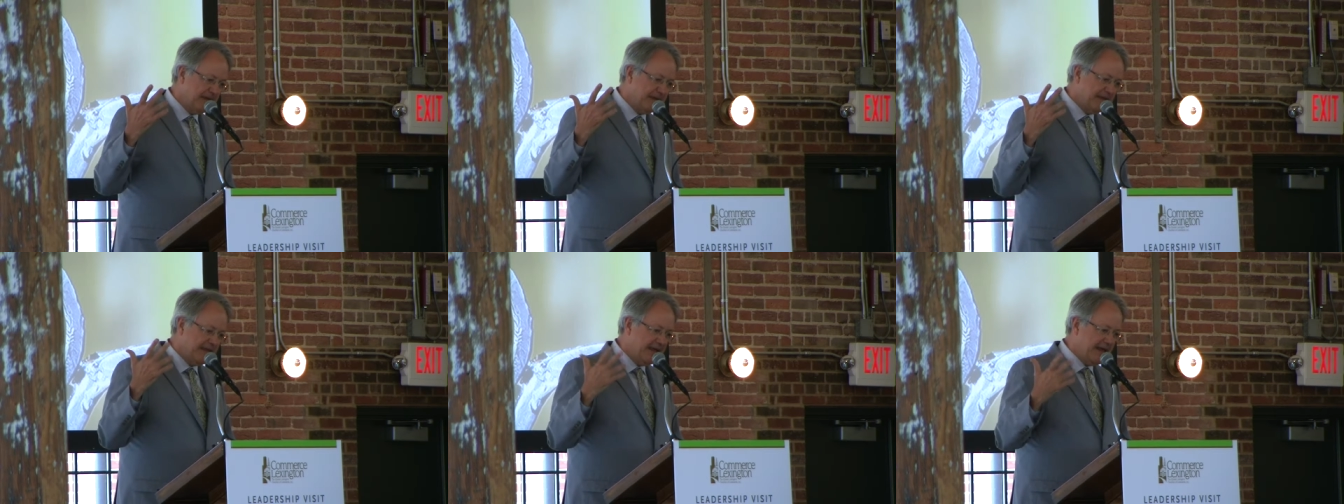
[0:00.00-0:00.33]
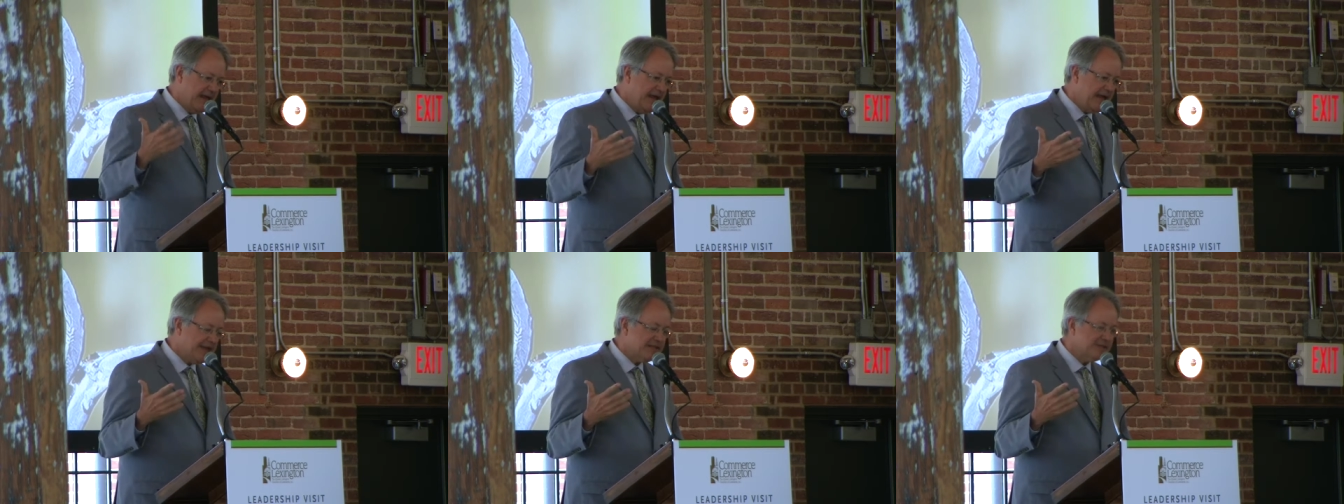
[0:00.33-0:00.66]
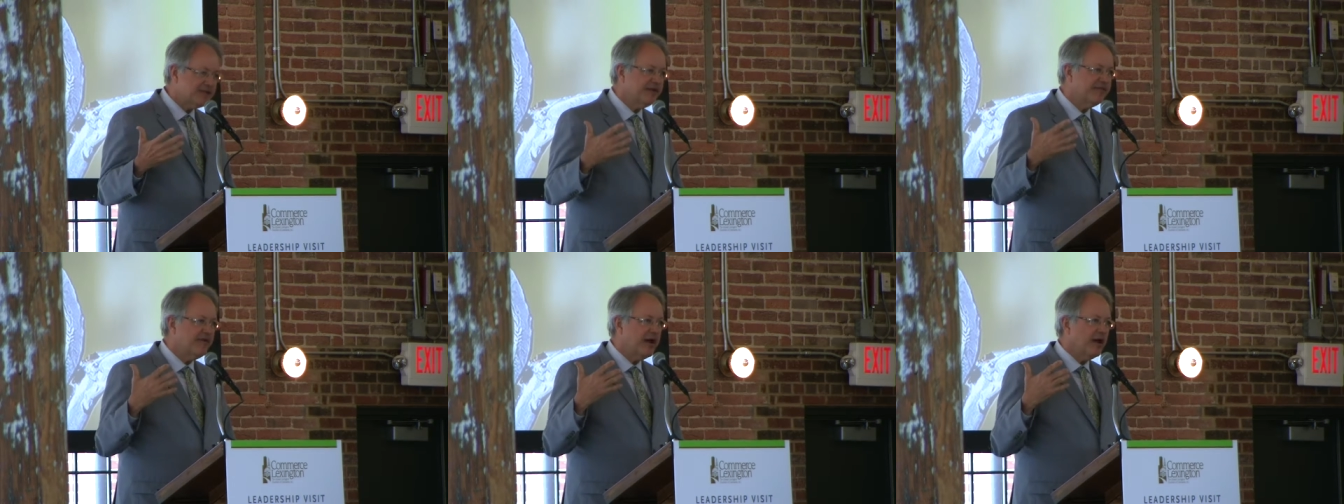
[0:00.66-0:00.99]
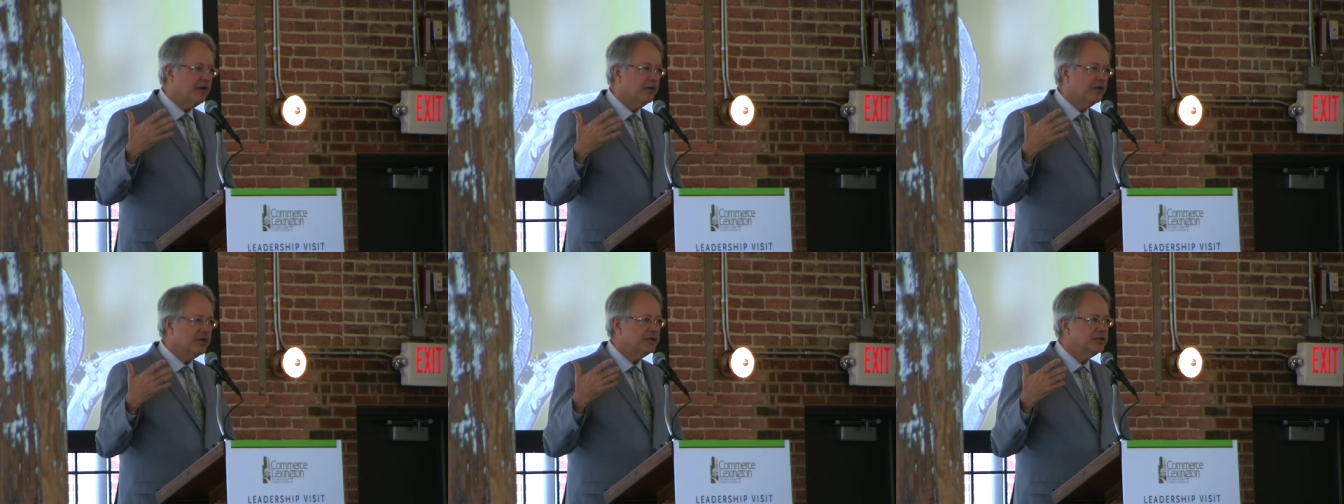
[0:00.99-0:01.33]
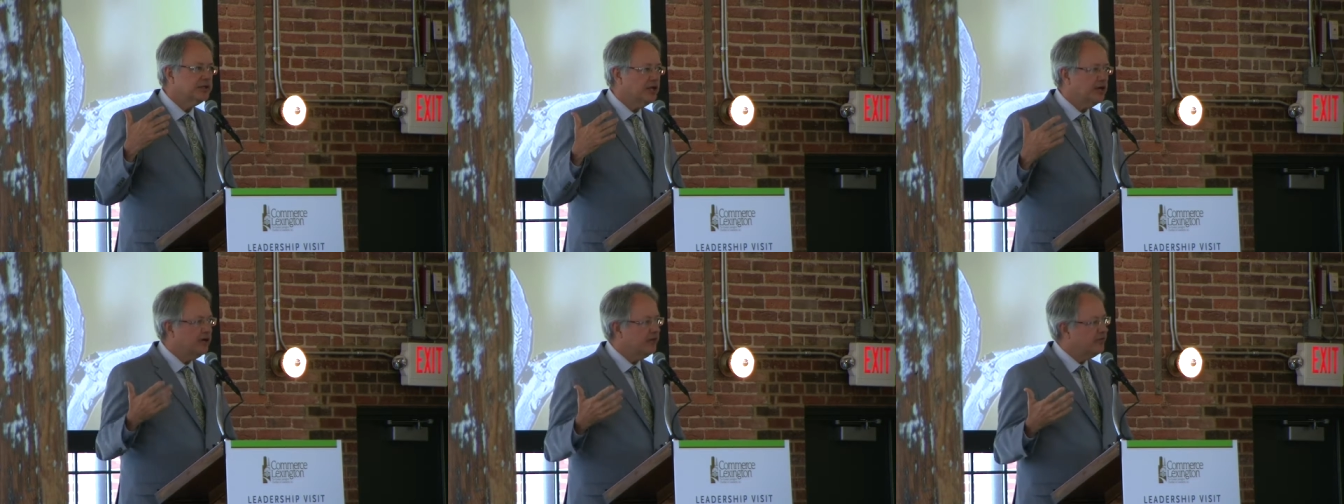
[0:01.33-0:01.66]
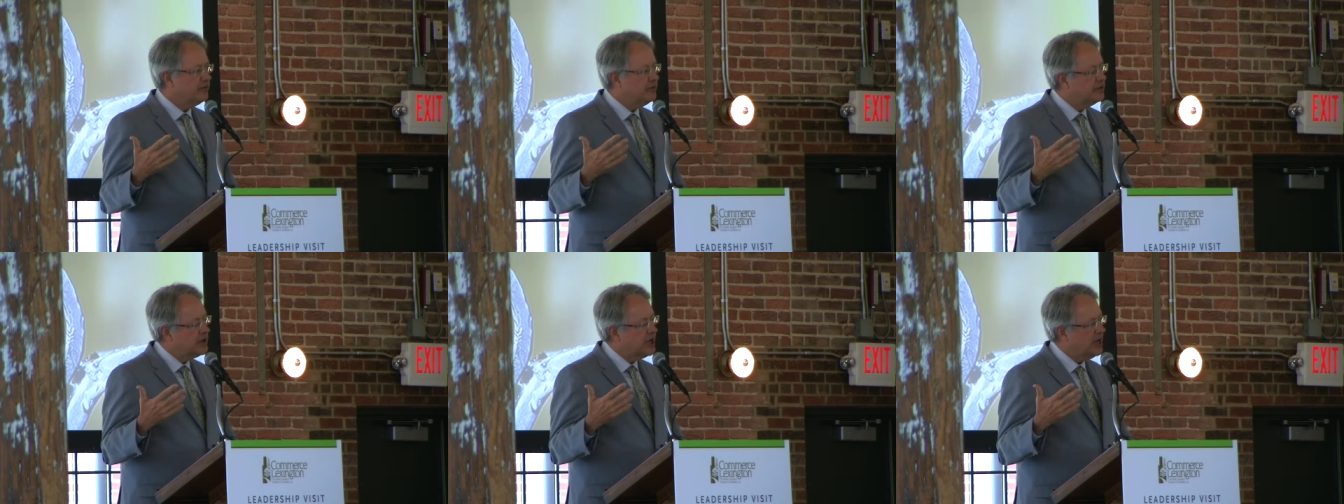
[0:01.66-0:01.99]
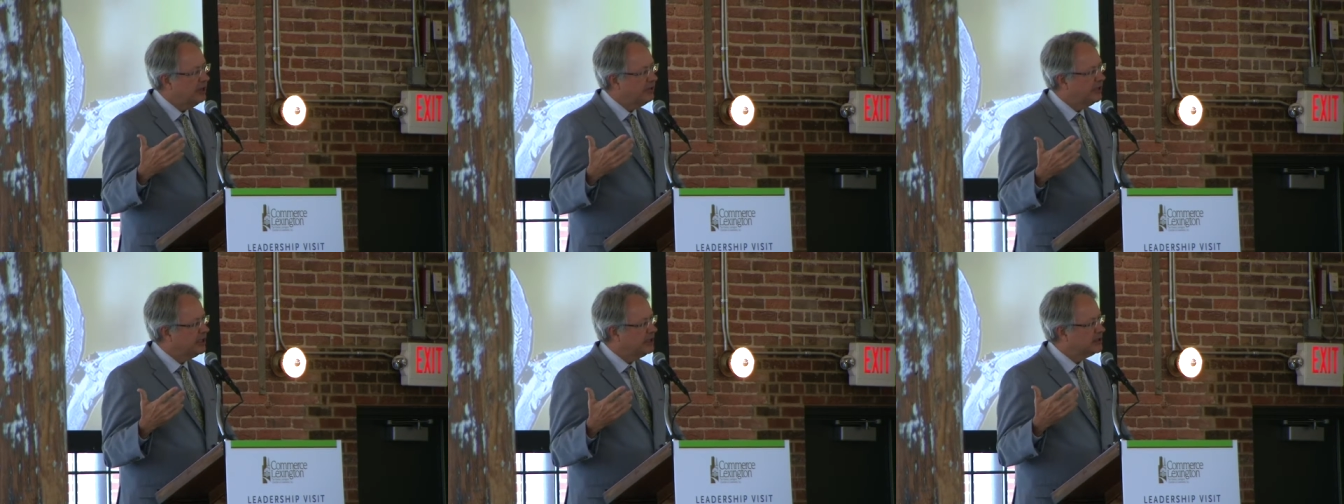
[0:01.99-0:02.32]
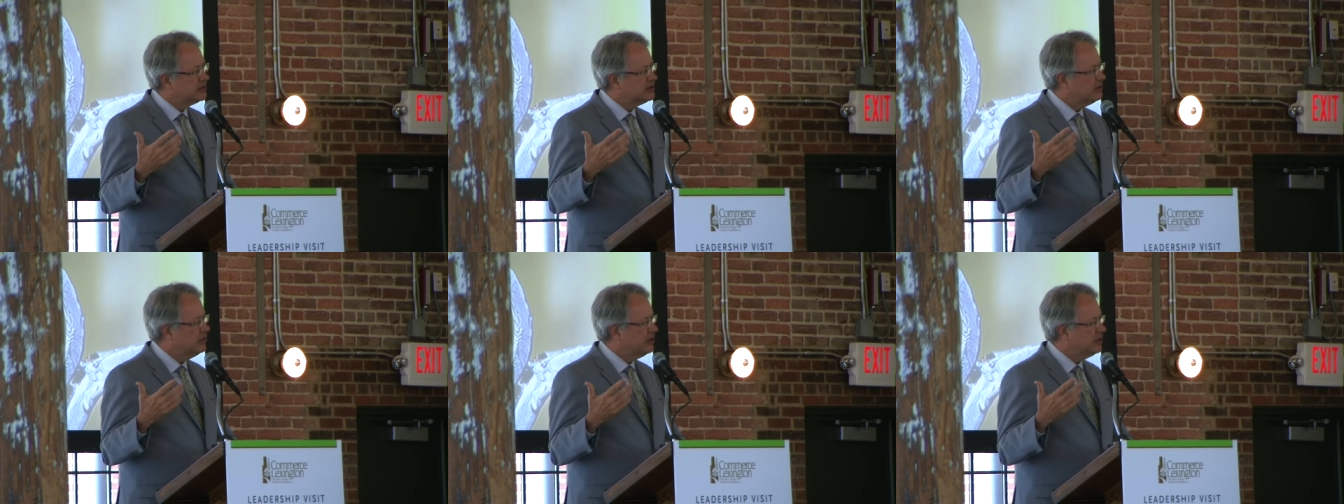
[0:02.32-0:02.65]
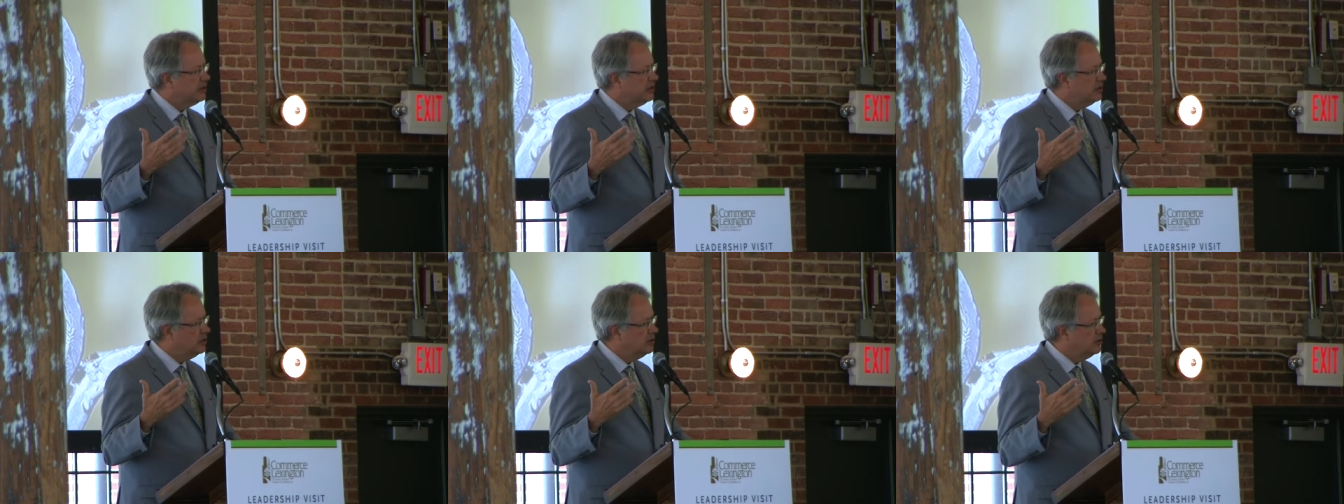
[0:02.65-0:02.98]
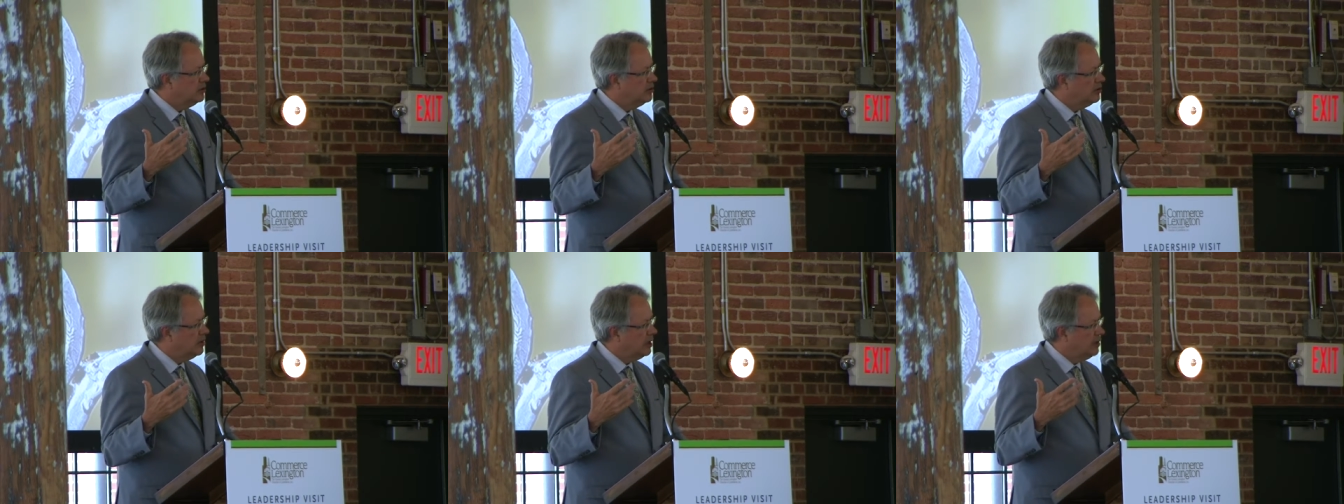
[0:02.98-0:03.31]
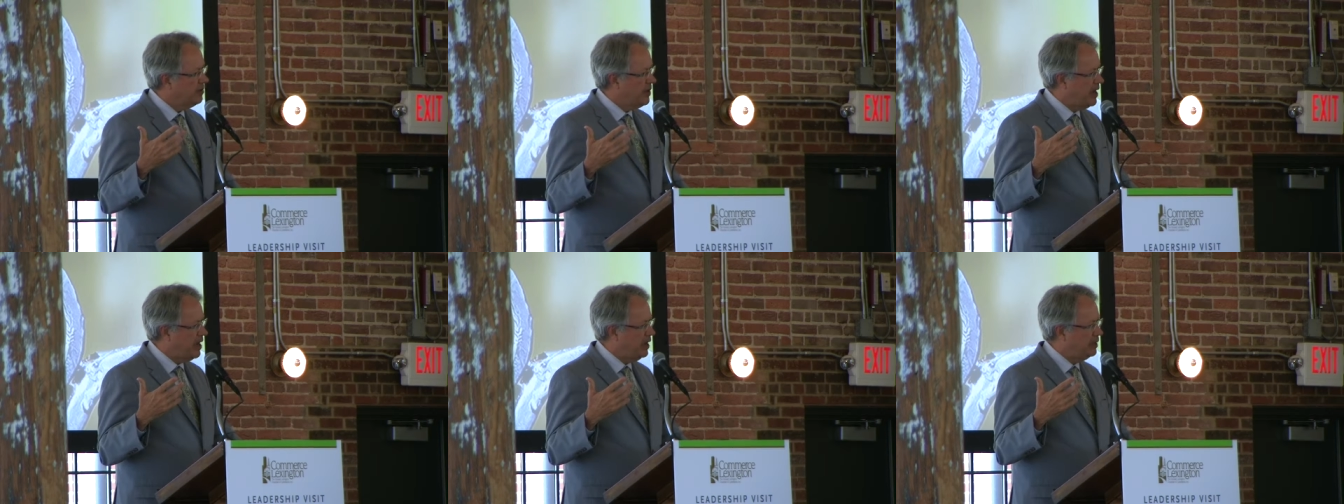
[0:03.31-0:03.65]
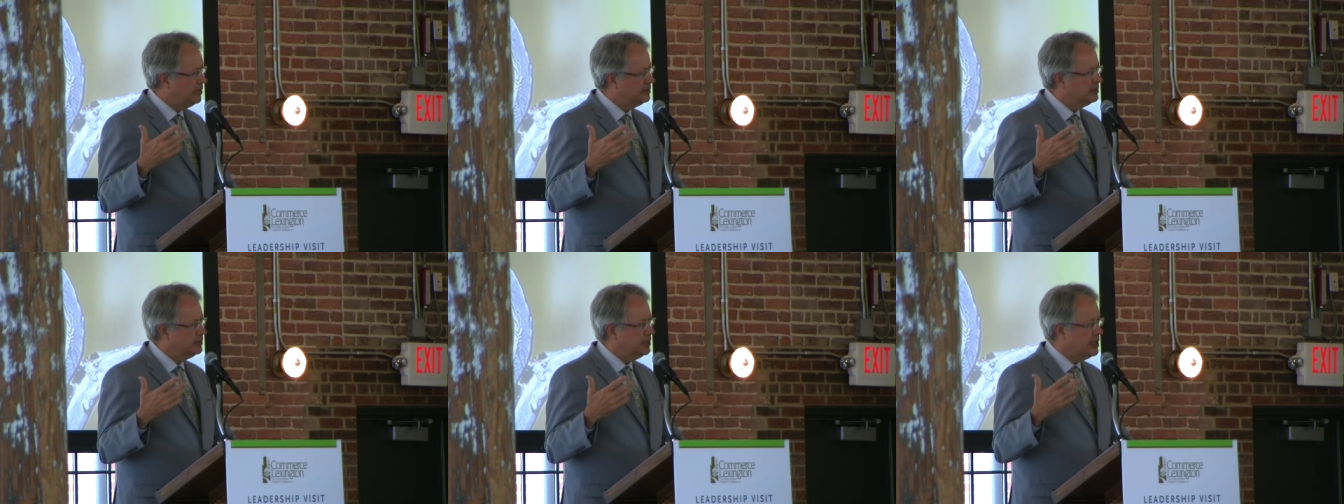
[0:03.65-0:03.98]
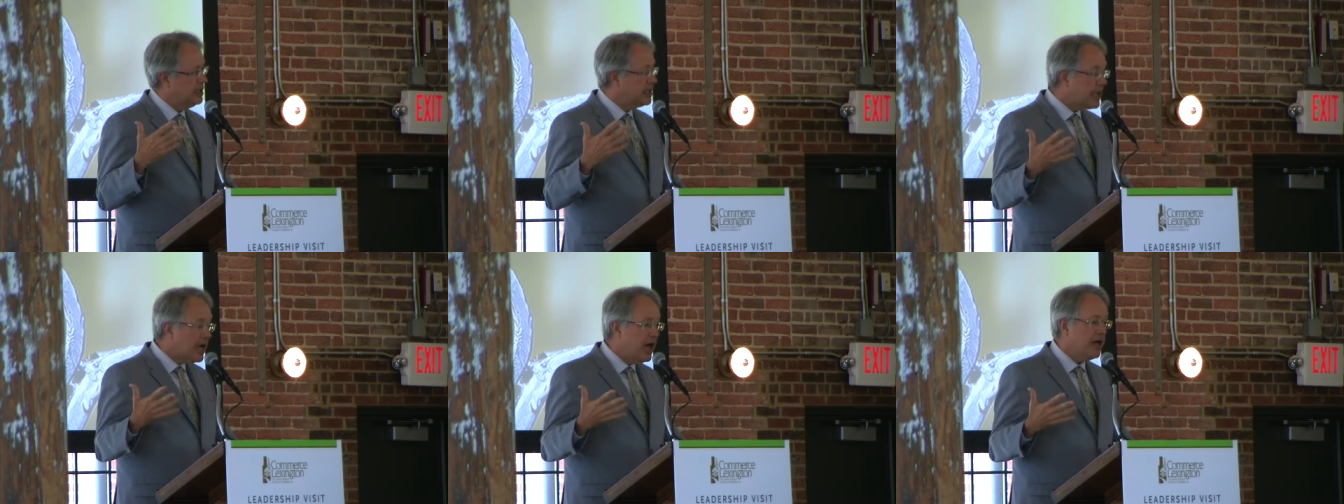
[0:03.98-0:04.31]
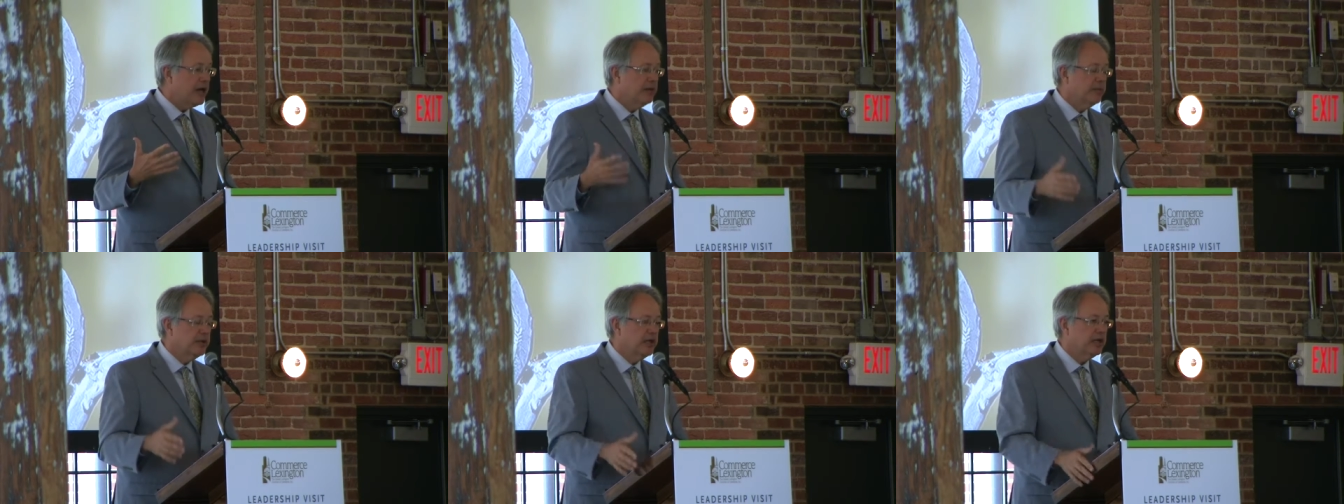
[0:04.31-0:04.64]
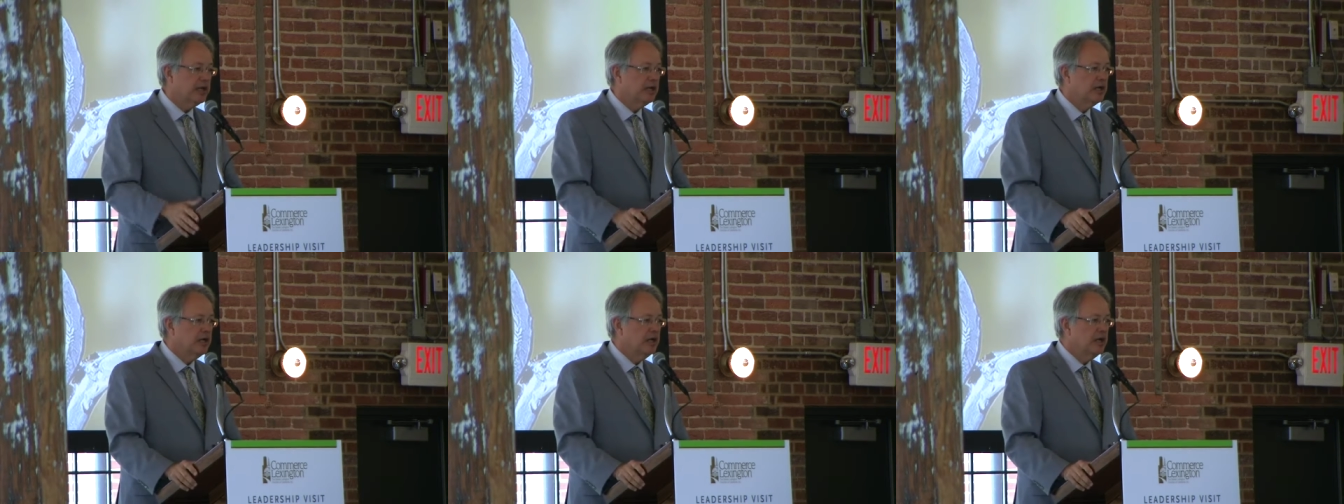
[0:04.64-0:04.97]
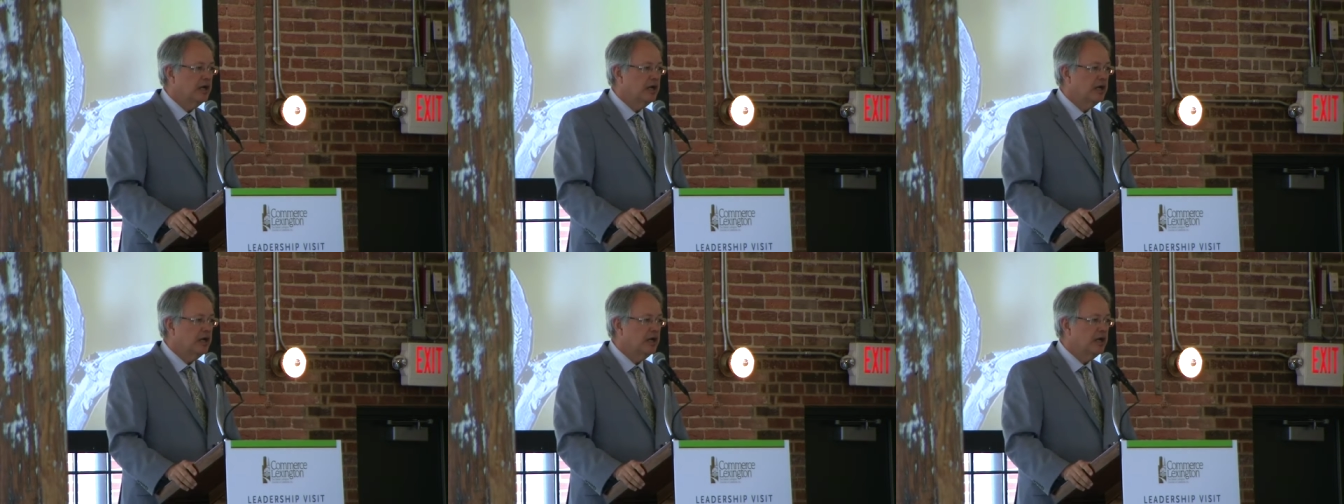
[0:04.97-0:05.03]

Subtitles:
They asked if I would share a few comments with you about the economy